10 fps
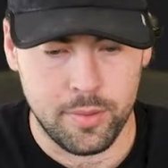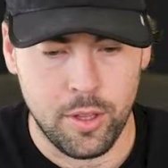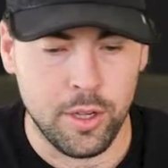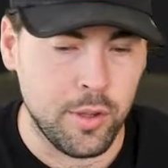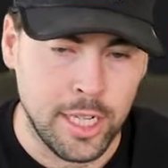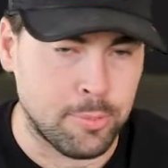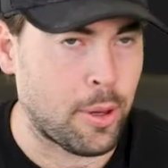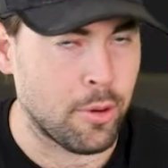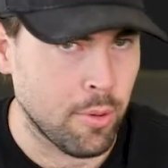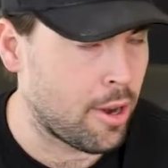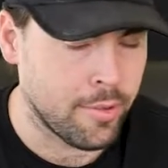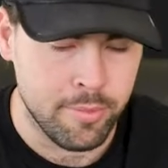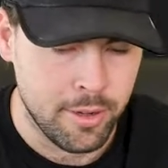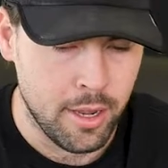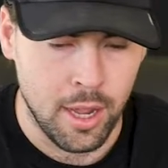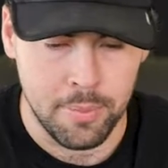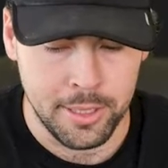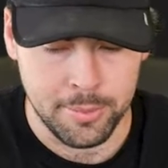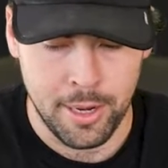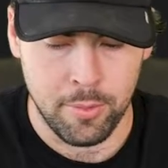You can do exploit or run,
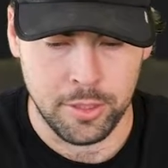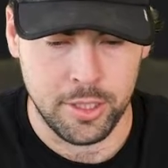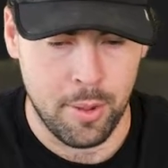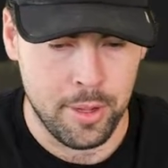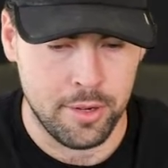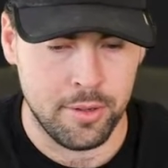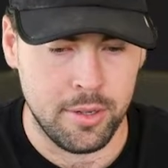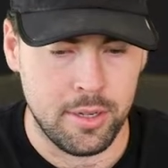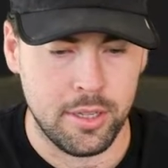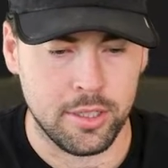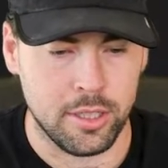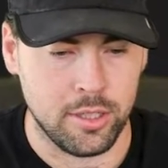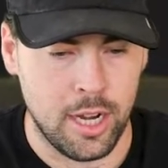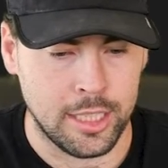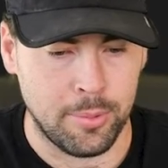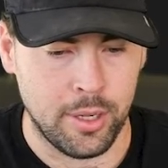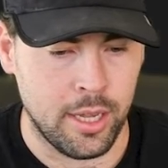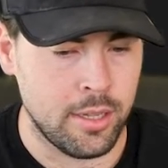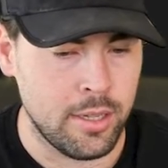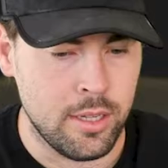doesn't matter what you type in. It's gonna start exploiting
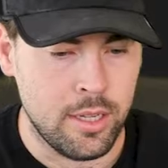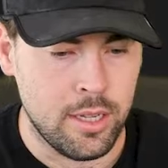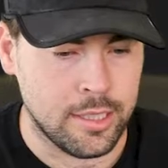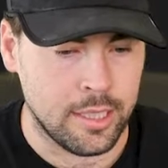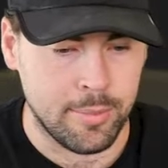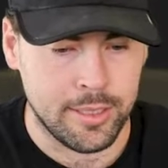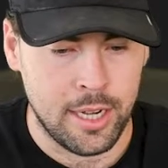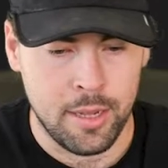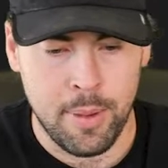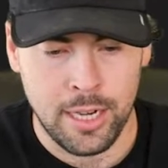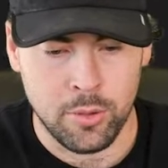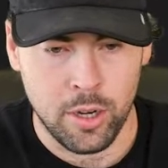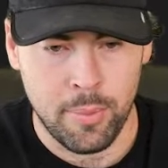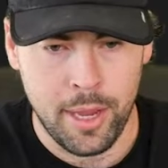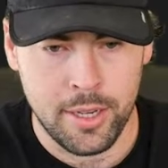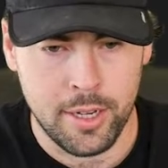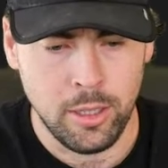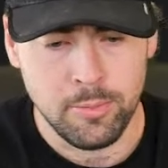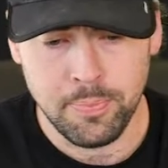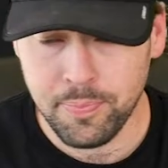it. And it's gonna be sending a backdoor command here.